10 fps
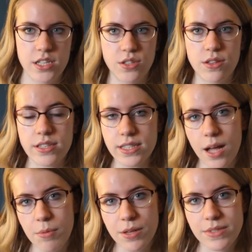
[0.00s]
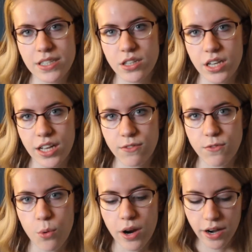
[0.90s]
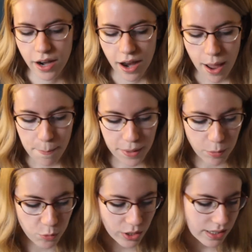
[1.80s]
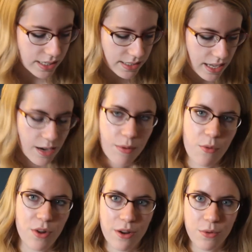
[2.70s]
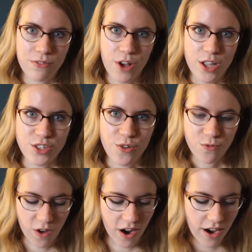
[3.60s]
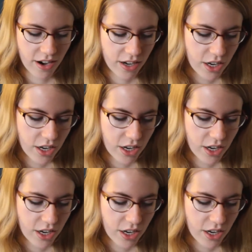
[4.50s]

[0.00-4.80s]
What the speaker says: So there's a couple I'm still looking for, but I'm really excited about what we've got so far.